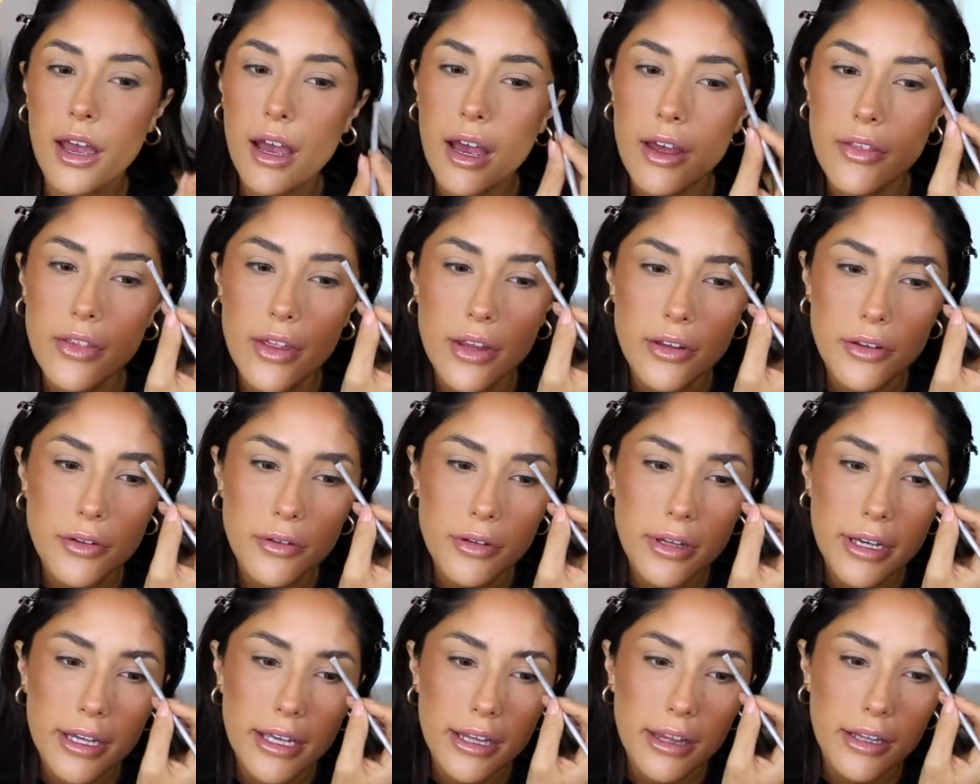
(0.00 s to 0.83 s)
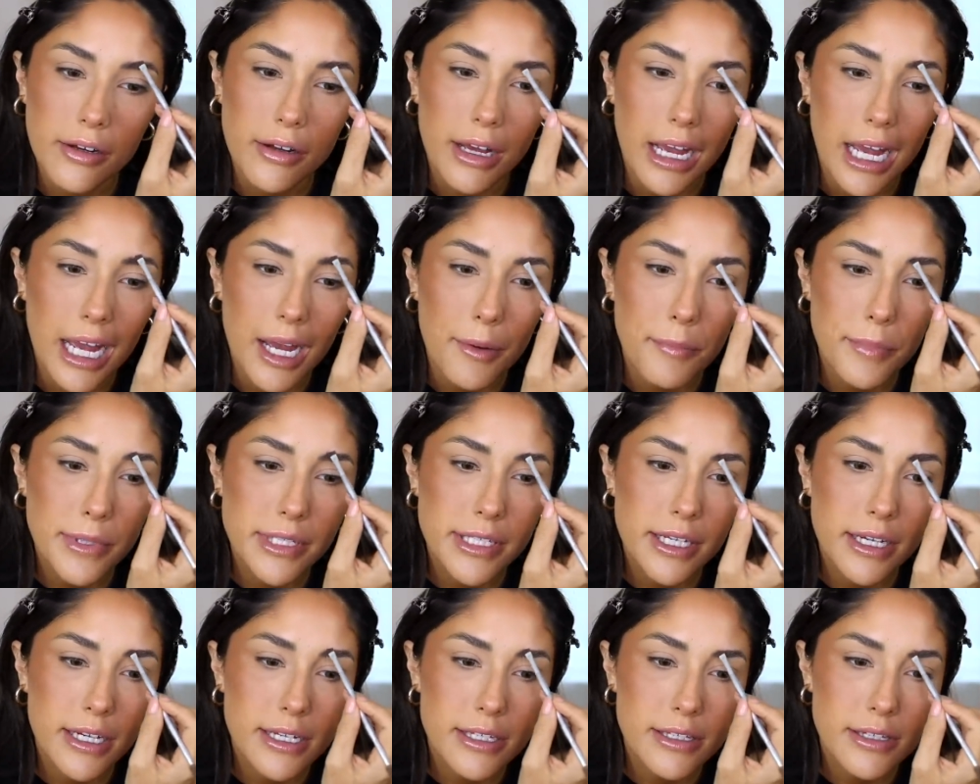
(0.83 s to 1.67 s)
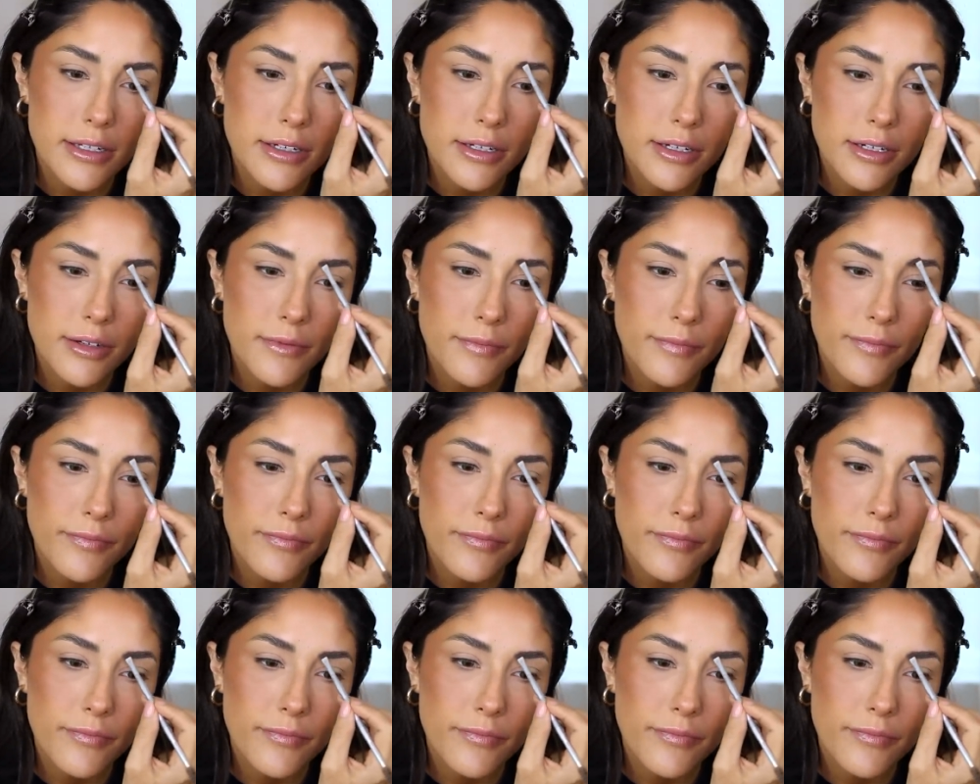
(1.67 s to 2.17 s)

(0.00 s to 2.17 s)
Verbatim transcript: and then do like a little appetizer,